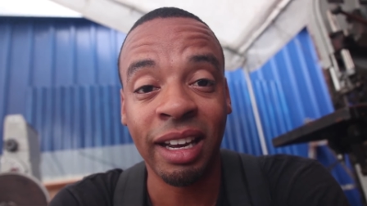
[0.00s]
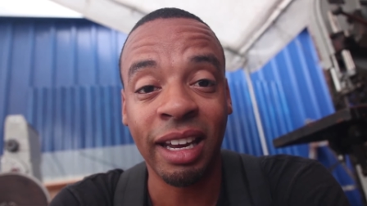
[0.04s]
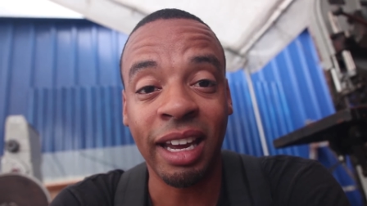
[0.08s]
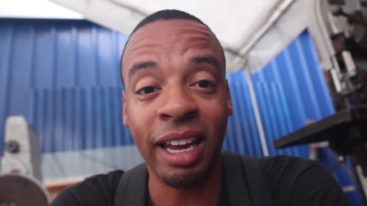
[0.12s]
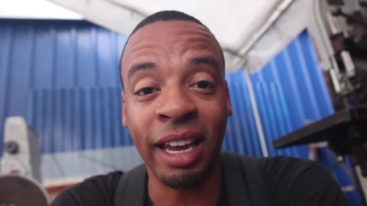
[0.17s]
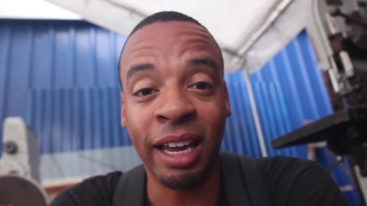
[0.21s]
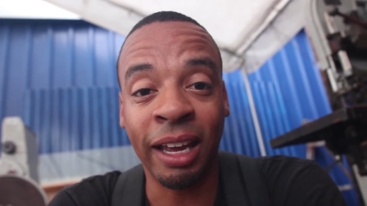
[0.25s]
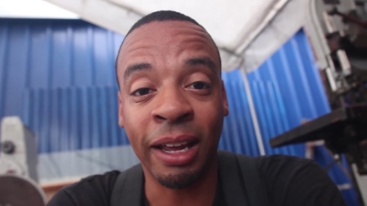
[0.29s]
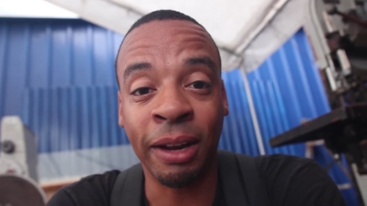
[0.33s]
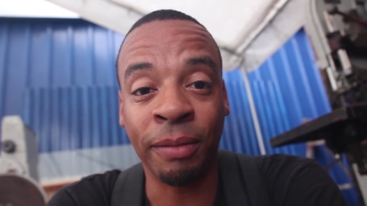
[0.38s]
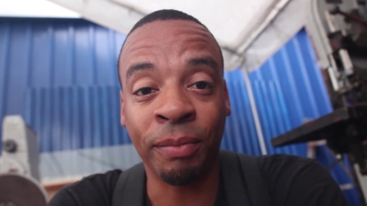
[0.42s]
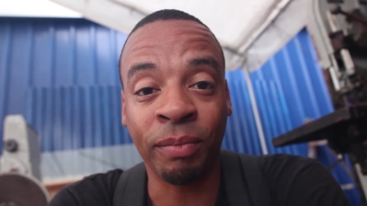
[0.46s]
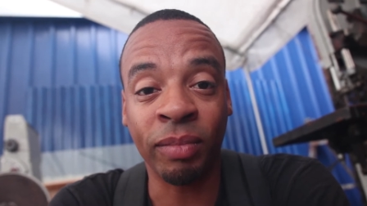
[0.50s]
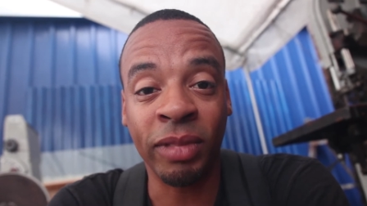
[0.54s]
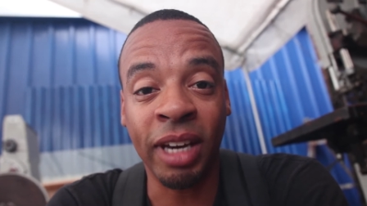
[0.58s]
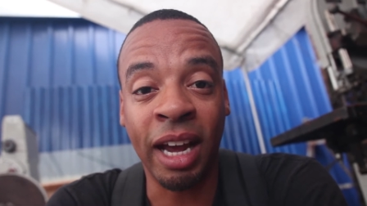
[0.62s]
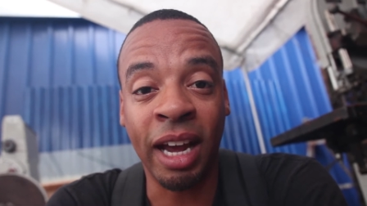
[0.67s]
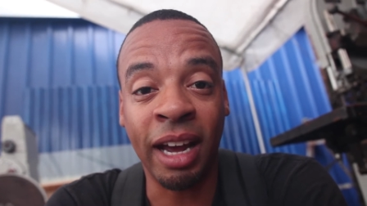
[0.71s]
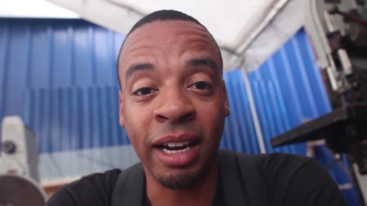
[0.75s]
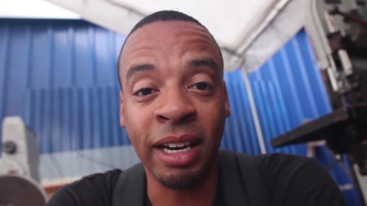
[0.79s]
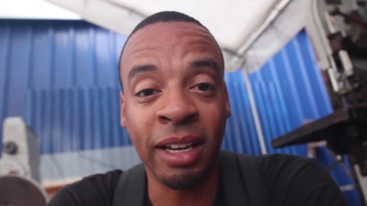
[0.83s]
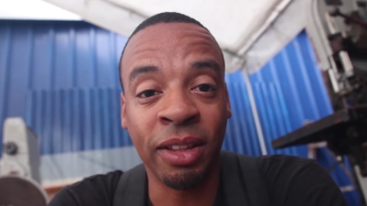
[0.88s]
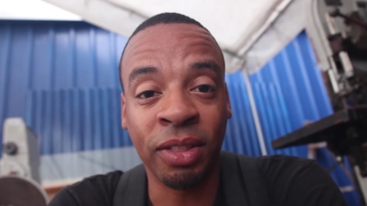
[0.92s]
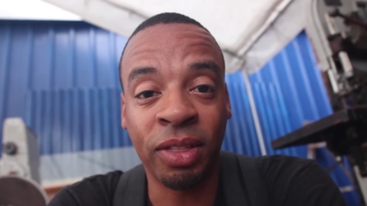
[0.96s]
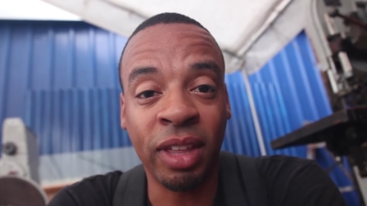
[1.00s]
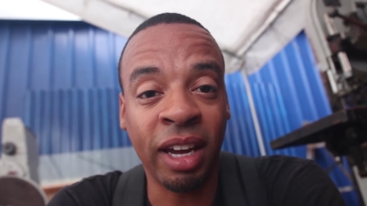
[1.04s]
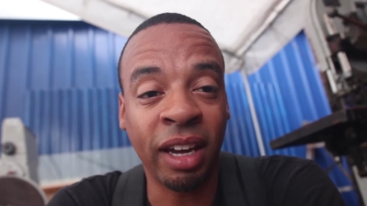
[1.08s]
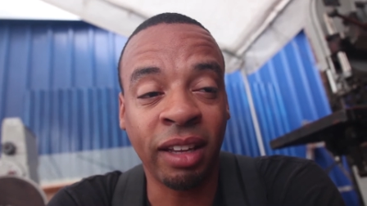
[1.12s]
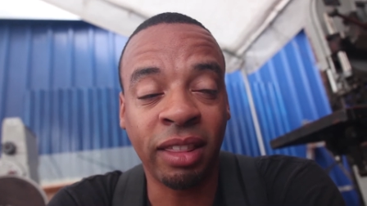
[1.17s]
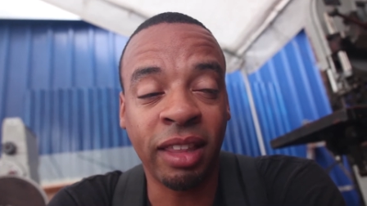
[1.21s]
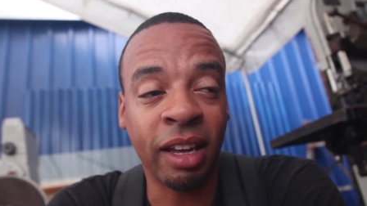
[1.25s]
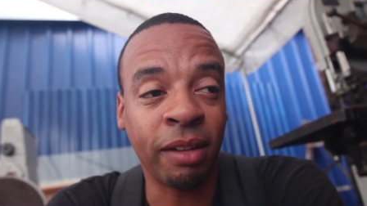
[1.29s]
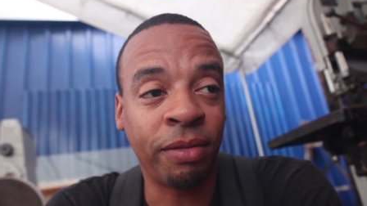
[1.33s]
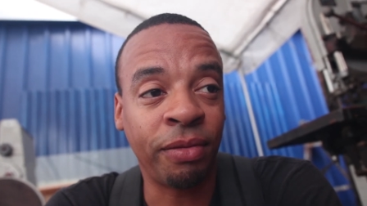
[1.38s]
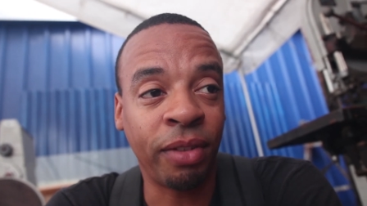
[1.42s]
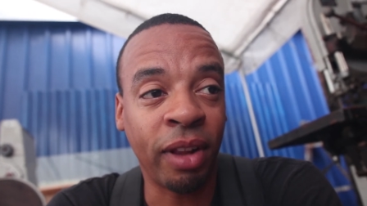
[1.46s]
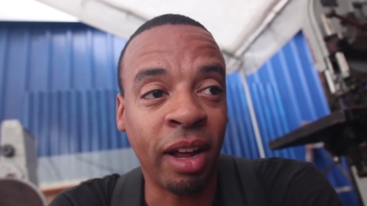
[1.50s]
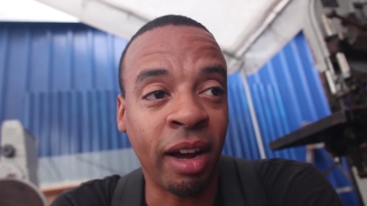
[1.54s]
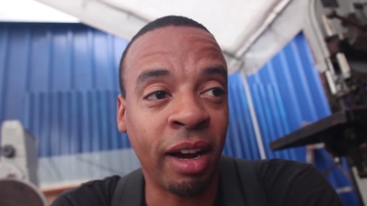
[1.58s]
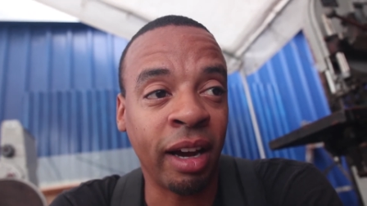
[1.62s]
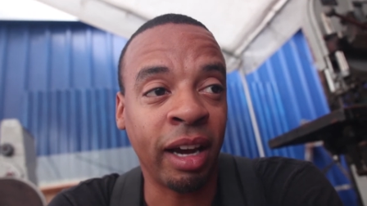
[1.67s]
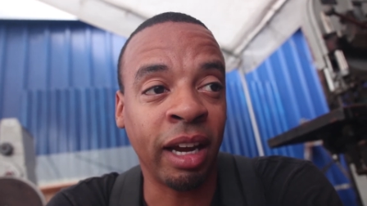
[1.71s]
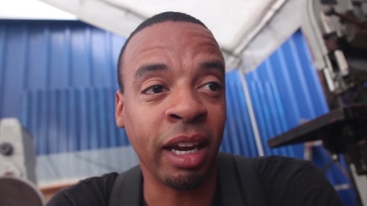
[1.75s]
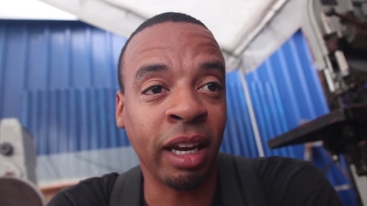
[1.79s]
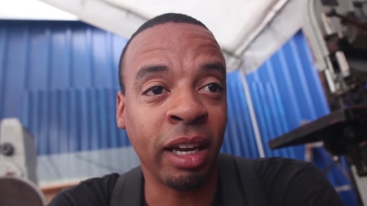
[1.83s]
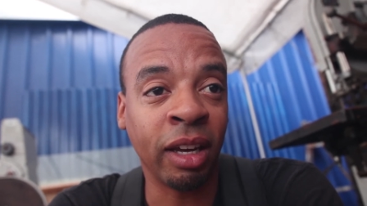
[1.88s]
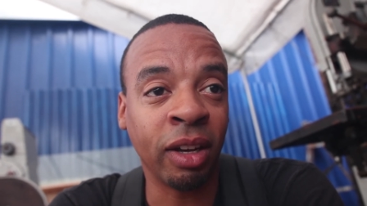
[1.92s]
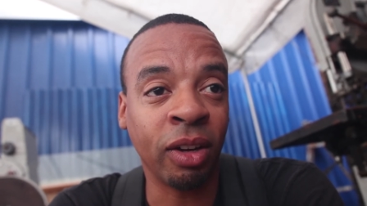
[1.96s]
And I didn't think that
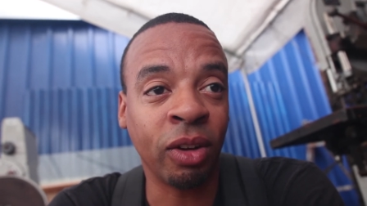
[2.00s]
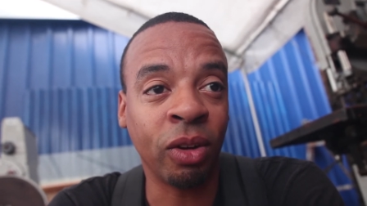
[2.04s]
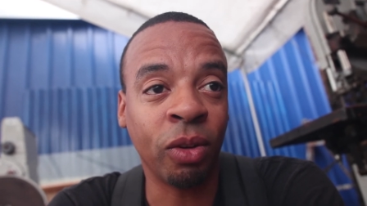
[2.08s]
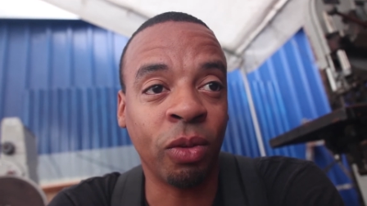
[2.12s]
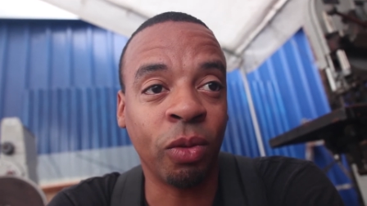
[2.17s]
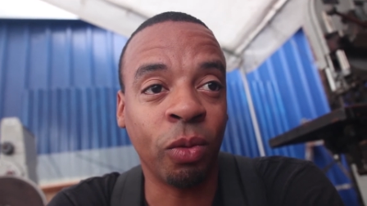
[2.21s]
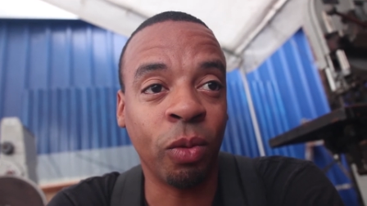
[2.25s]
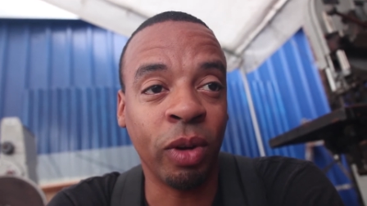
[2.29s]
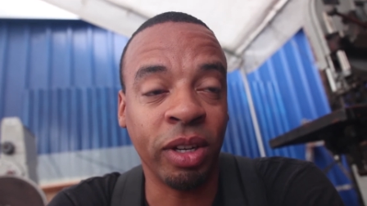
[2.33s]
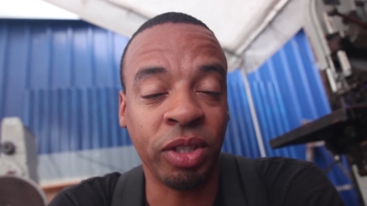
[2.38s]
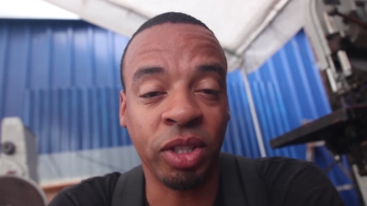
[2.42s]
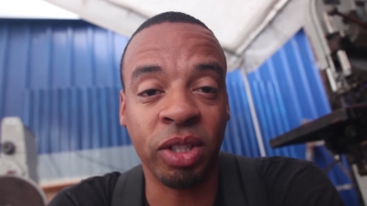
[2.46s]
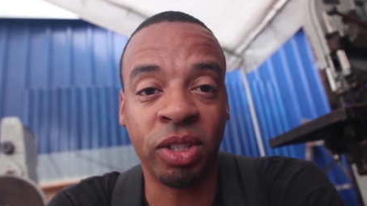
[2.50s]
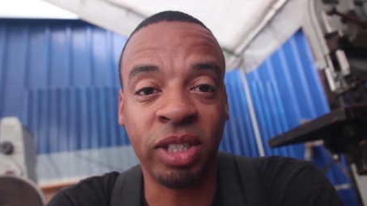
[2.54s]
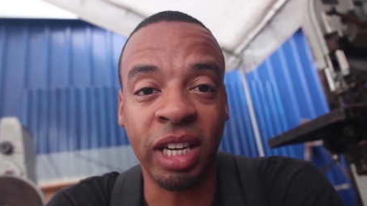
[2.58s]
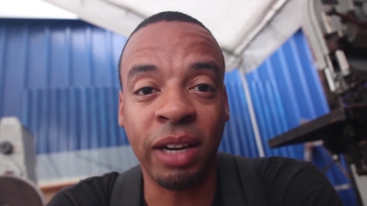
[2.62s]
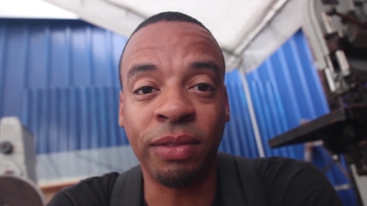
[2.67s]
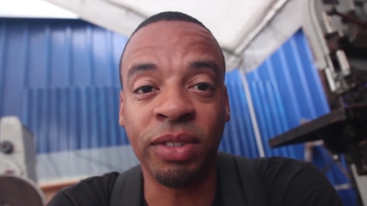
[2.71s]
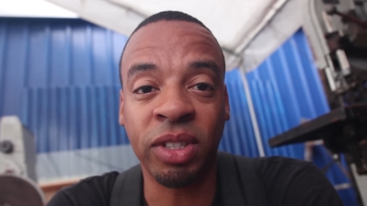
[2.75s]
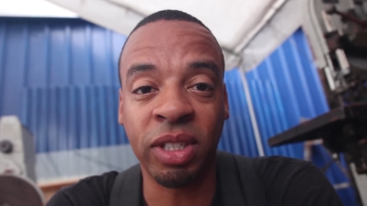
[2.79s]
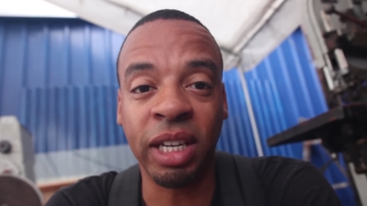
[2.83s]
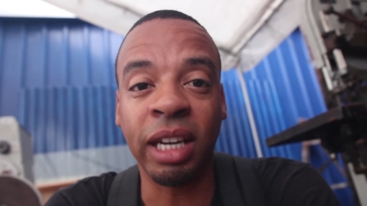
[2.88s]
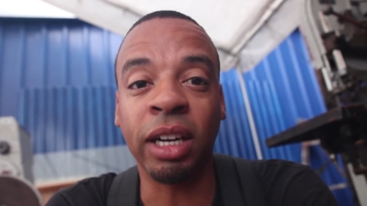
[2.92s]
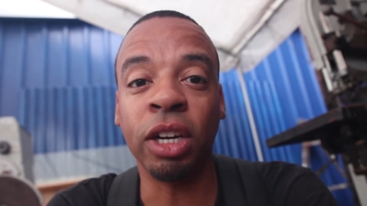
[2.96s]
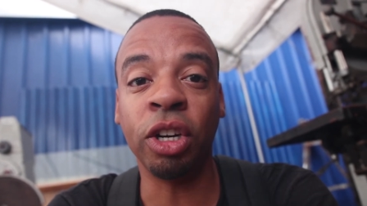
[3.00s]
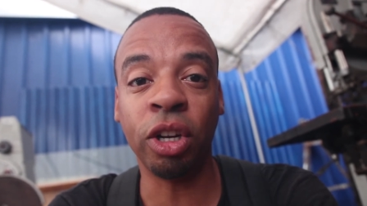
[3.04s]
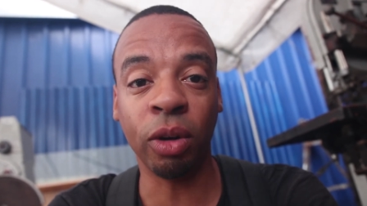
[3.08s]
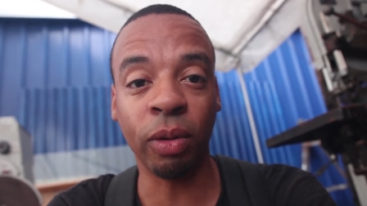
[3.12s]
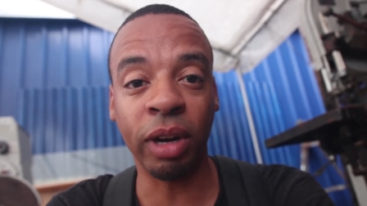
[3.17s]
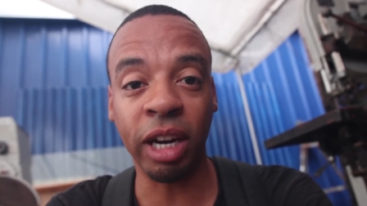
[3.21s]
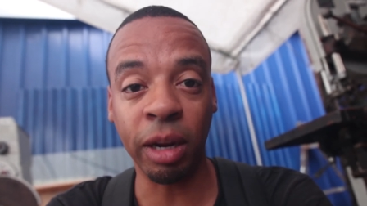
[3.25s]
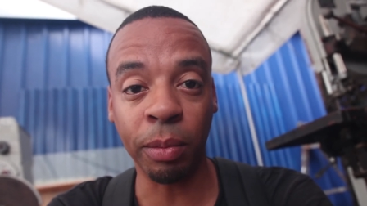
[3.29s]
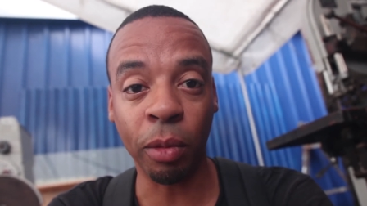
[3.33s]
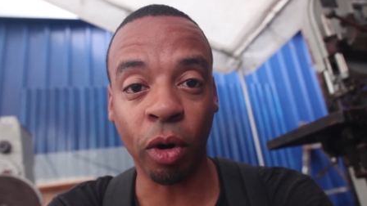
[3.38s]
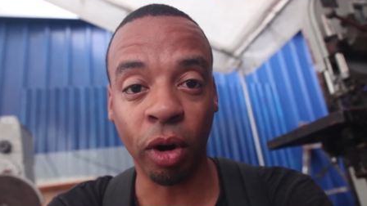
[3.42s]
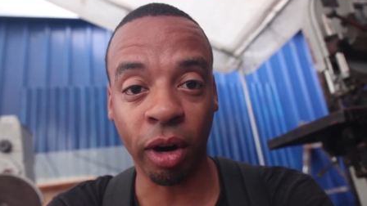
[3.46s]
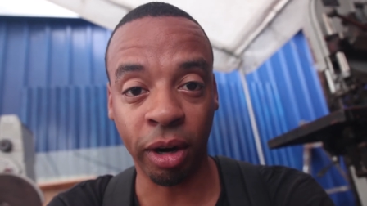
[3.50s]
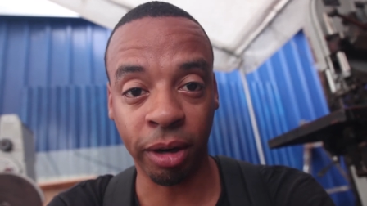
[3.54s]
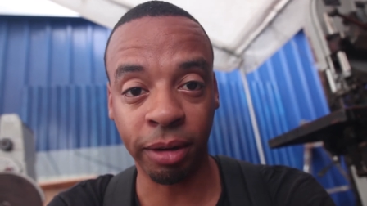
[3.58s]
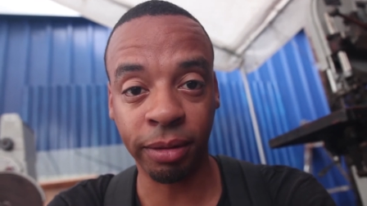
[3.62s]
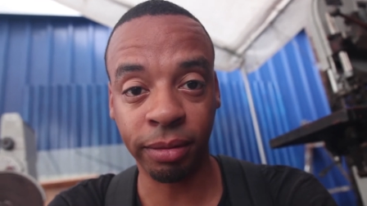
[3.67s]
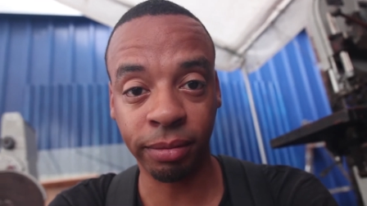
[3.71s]
flying was the safest thing to do anymore.